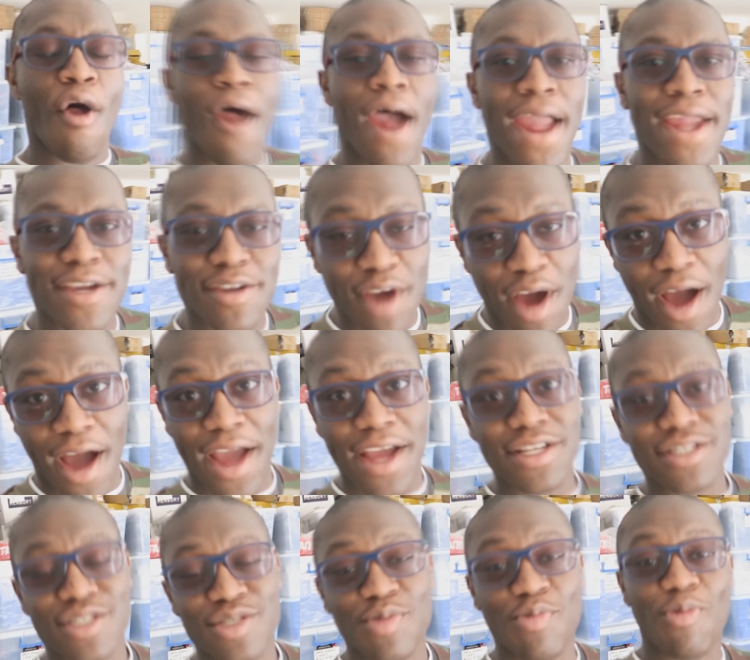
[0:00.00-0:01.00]
Alright
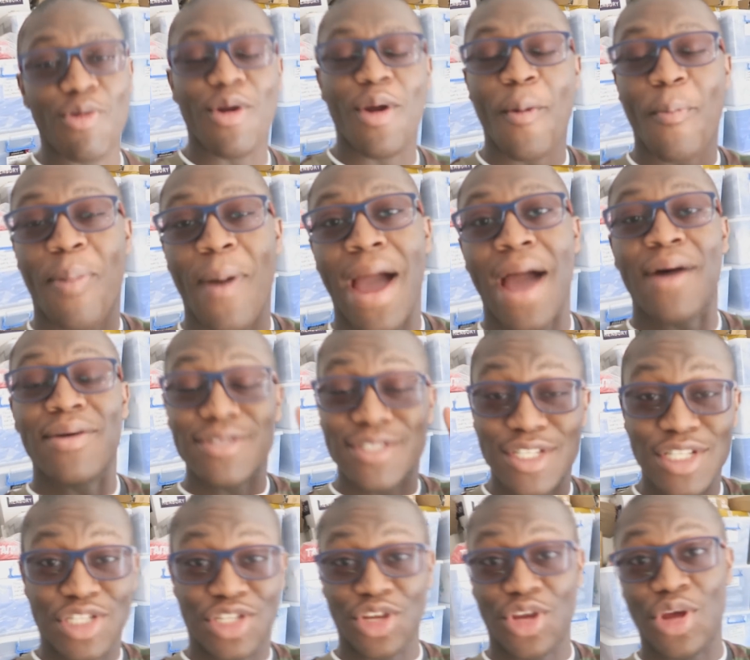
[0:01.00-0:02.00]
guys, we're
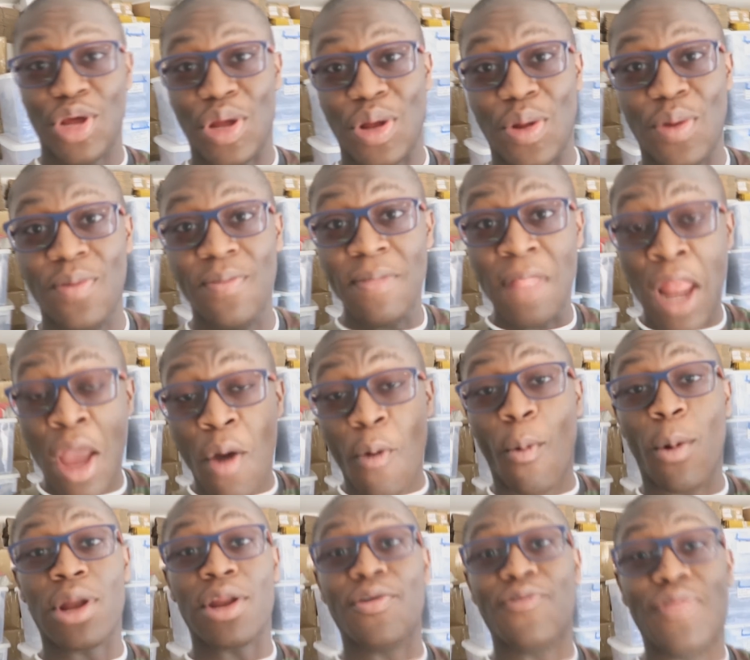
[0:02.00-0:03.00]
about to do
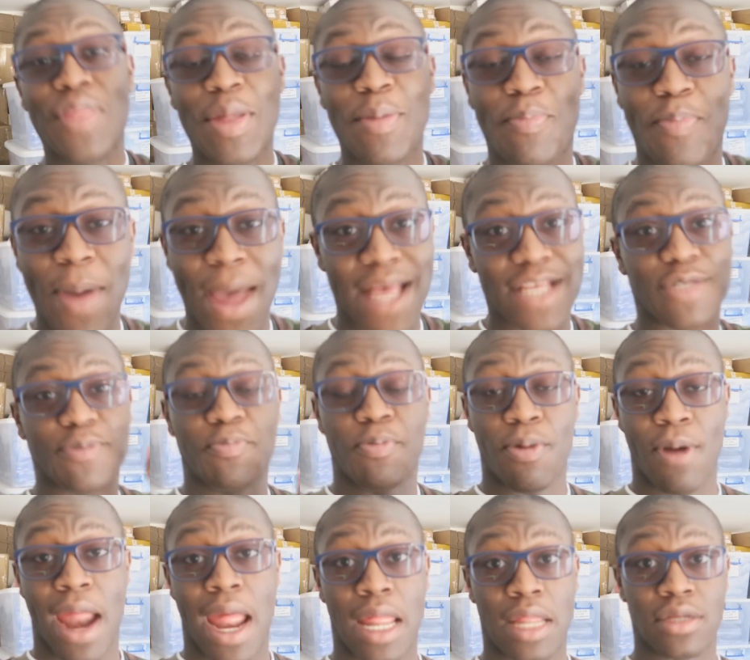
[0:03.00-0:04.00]
one of the
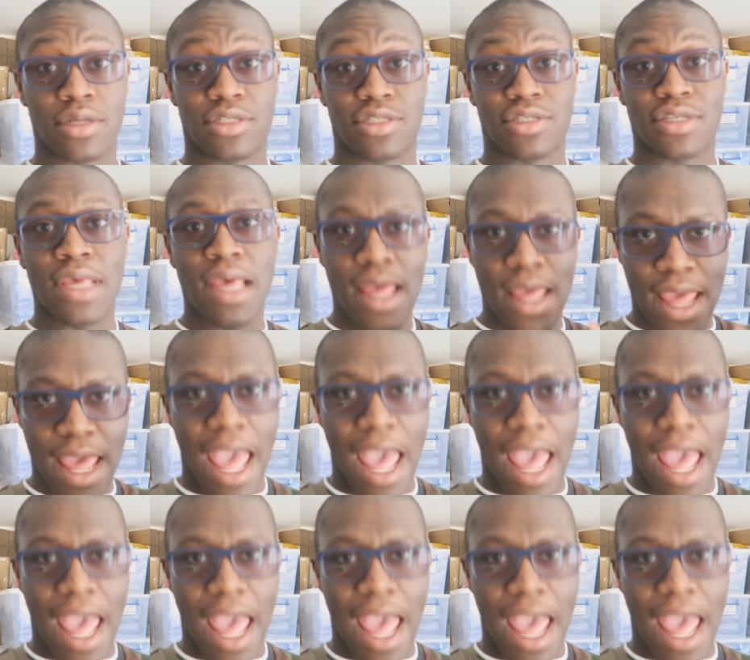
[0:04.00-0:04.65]
best pranks